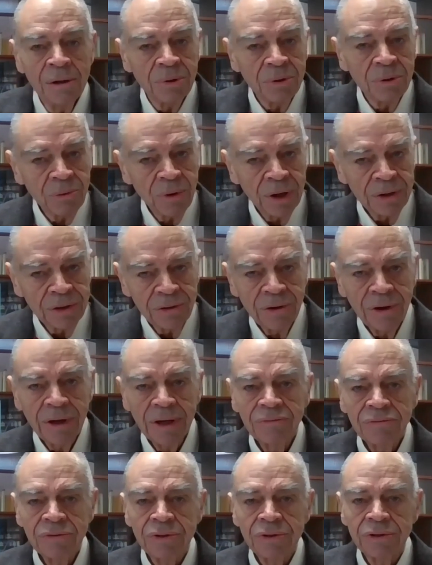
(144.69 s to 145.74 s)
But what you
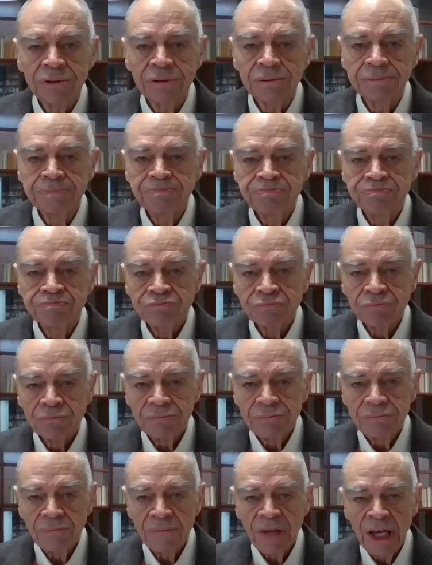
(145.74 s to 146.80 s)
have to do
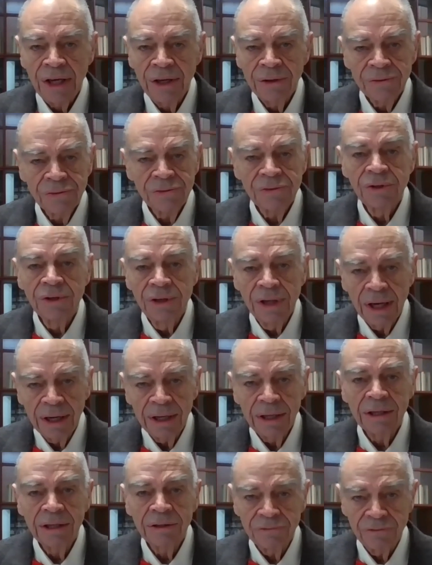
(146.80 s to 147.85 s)
is the
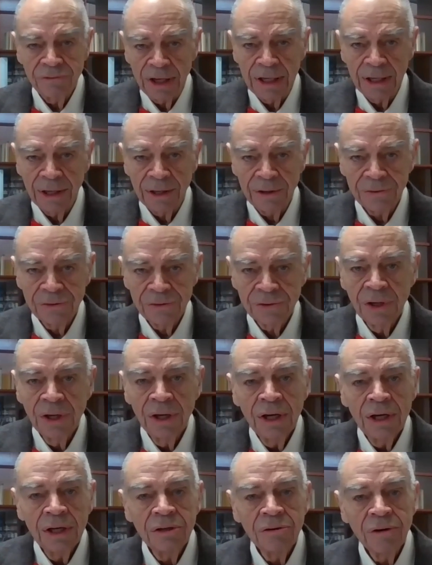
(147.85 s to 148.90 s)
day in advance,
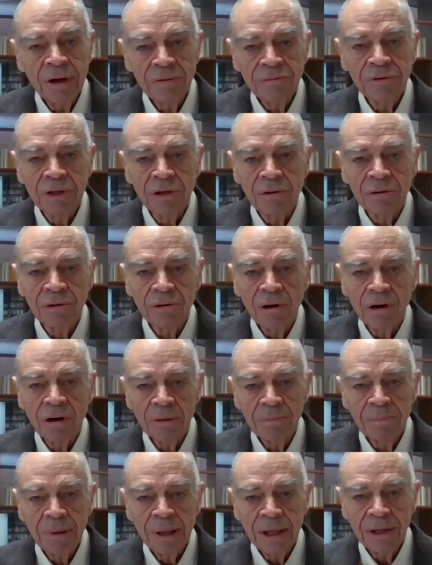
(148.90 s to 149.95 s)
you have to go to
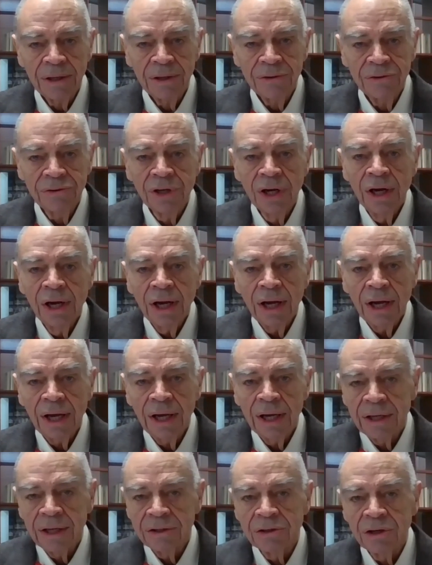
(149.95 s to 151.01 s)
our page
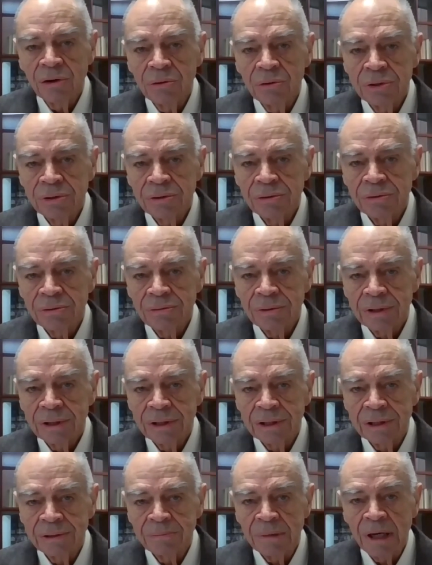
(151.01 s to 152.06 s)
and go
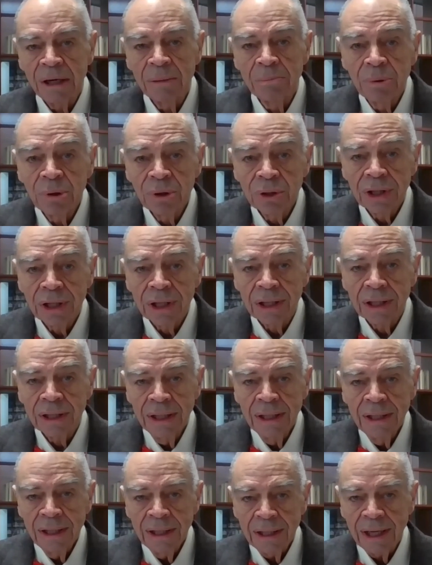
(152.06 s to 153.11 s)
to a booking
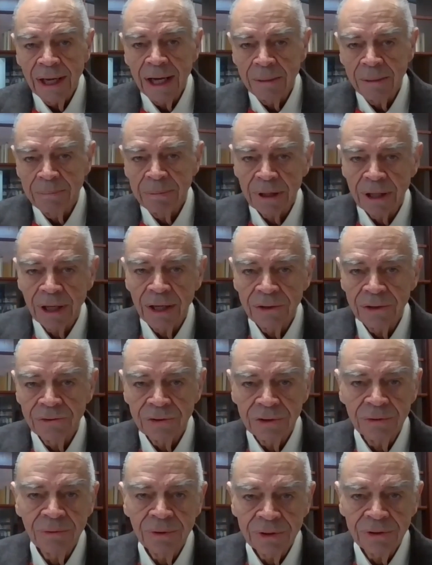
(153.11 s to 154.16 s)

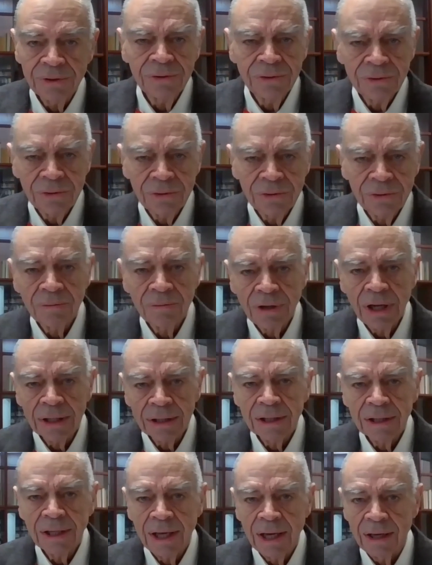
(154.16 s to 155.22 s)
application, which is sort of
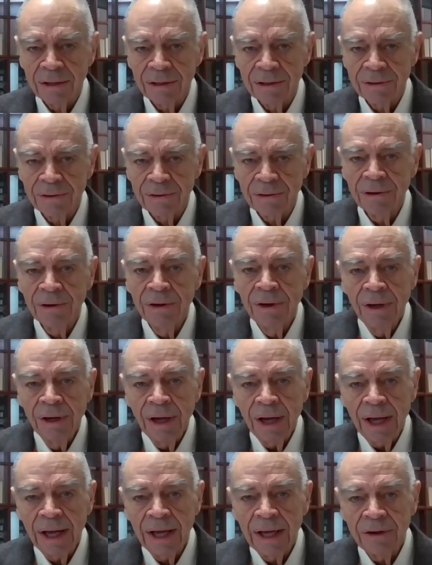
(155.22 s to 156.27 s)
like a calendar,
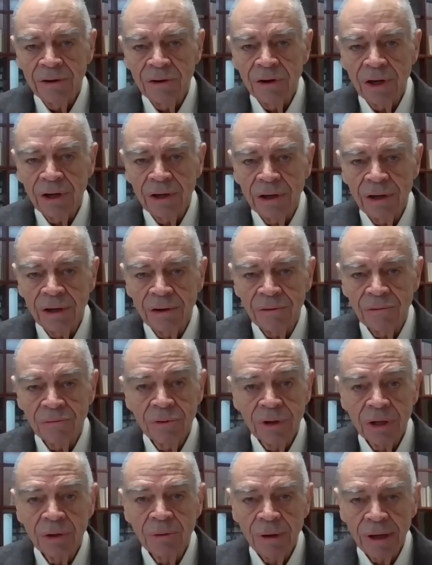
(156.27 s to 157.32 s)
and
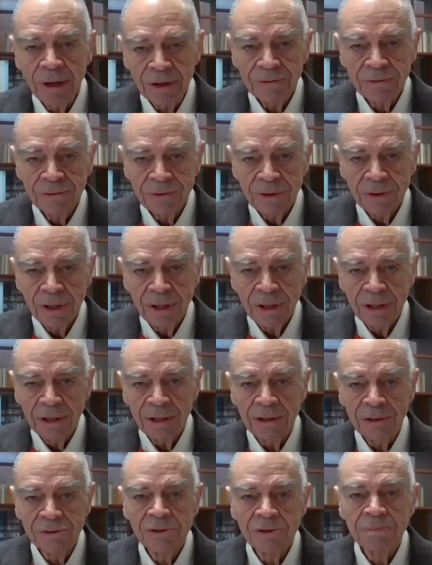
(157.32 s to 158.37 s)
request
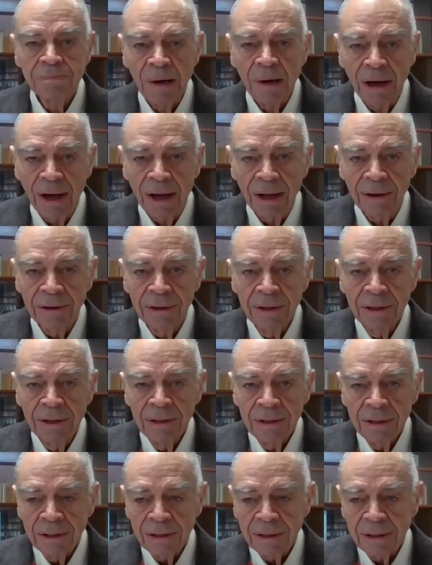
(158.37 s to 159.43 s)
a spot.
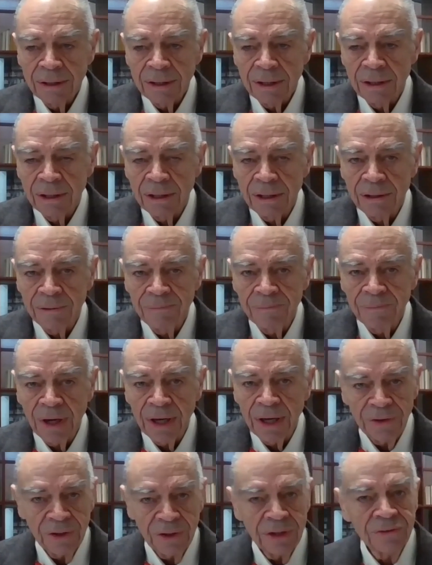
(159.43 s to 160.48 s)

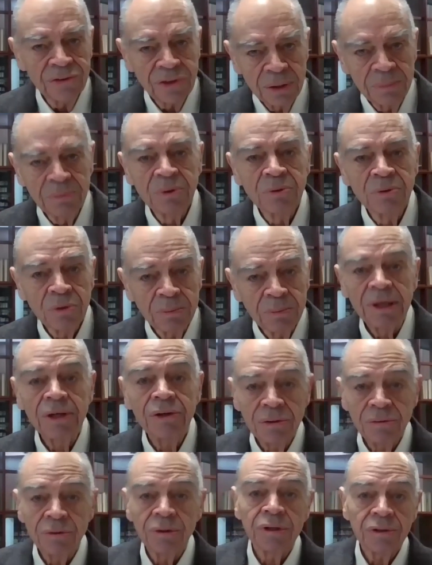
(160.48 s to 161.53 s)
And then someone will
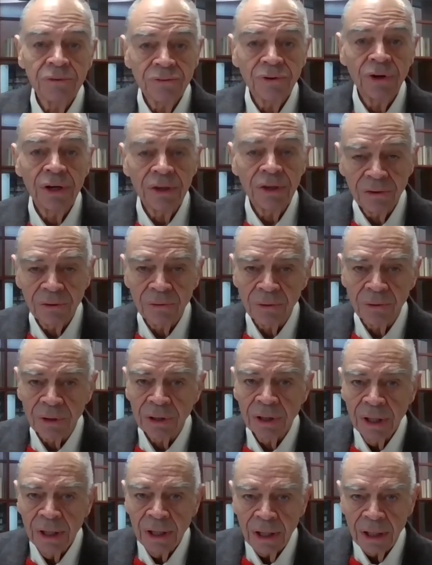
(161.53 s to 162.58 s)
meet you at the front door
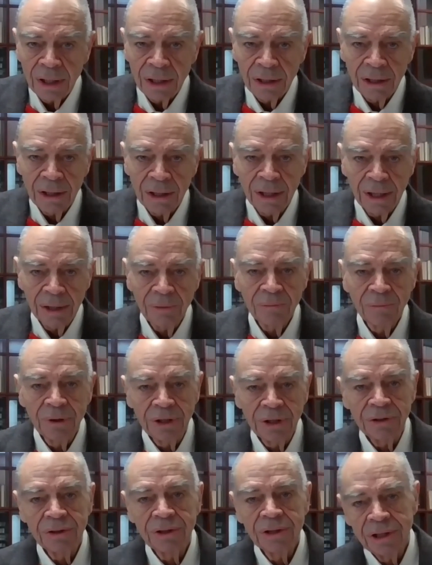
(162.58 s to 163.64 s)

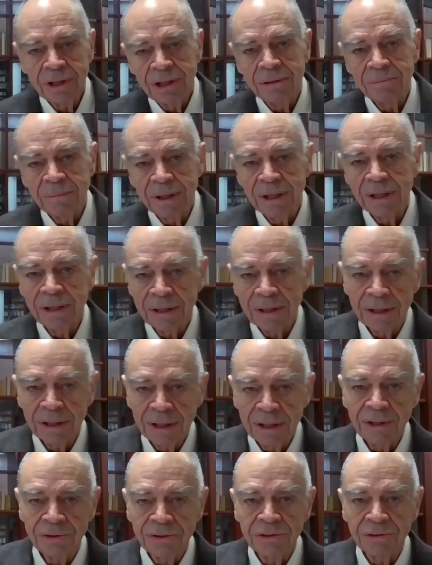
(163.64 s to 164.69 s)
when you come and
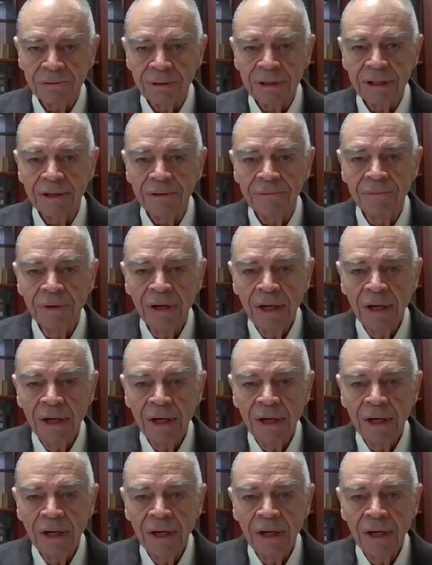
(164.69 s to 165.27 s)
get you in.